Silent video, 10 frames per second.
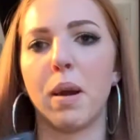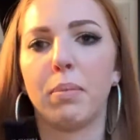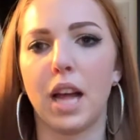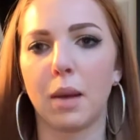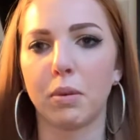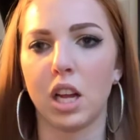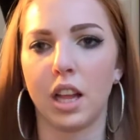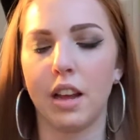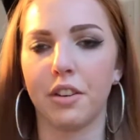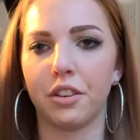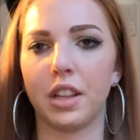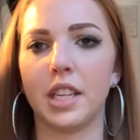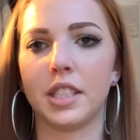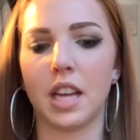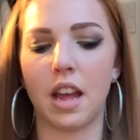my black bralette under
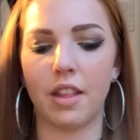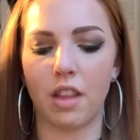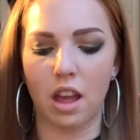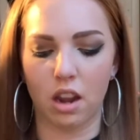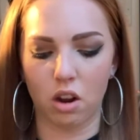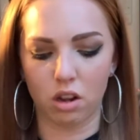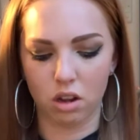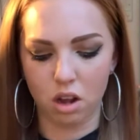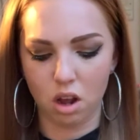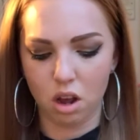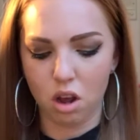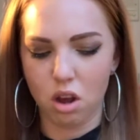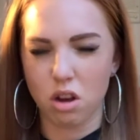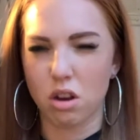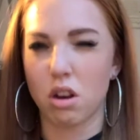this and then
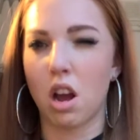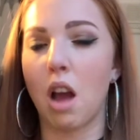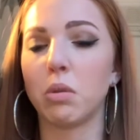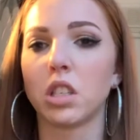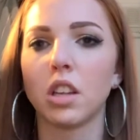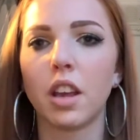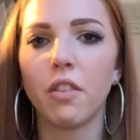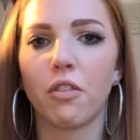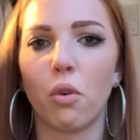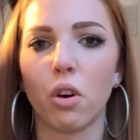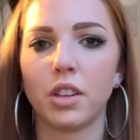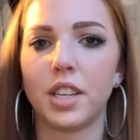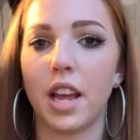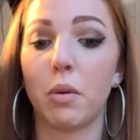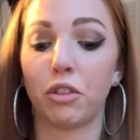I was looking for,
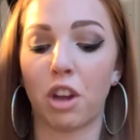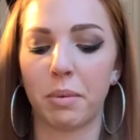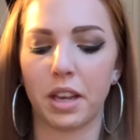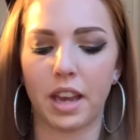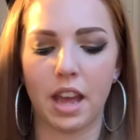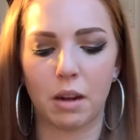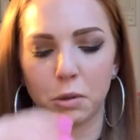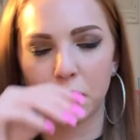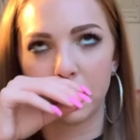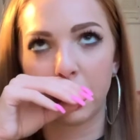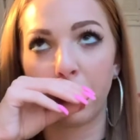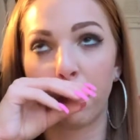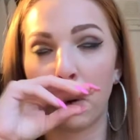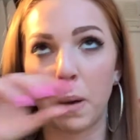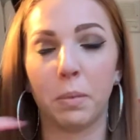today I went shopping again, I was looking
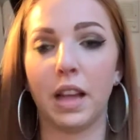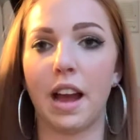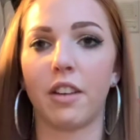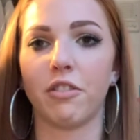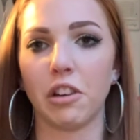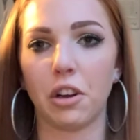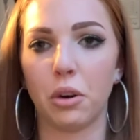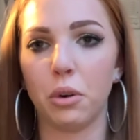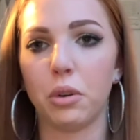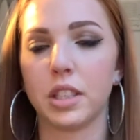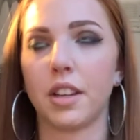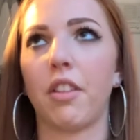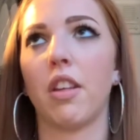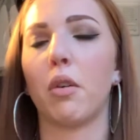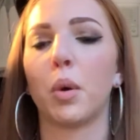for a black fur coat because I
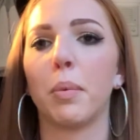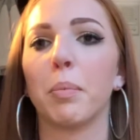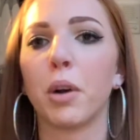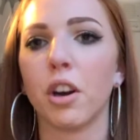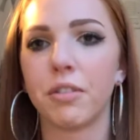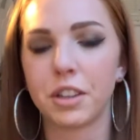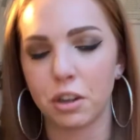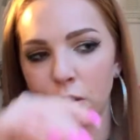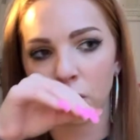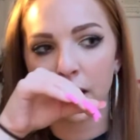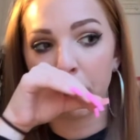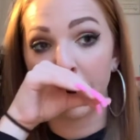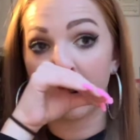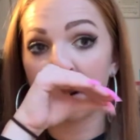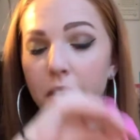think that would have been perfect over it, but
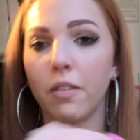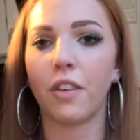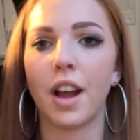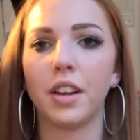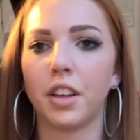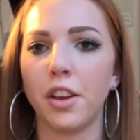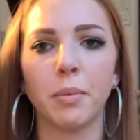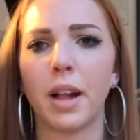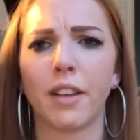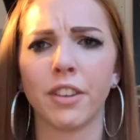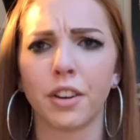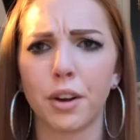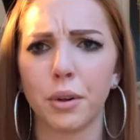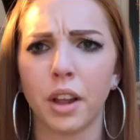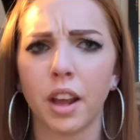I couldn't find a cute black fur
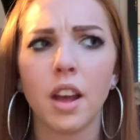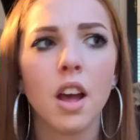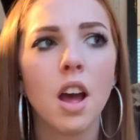coat. Like,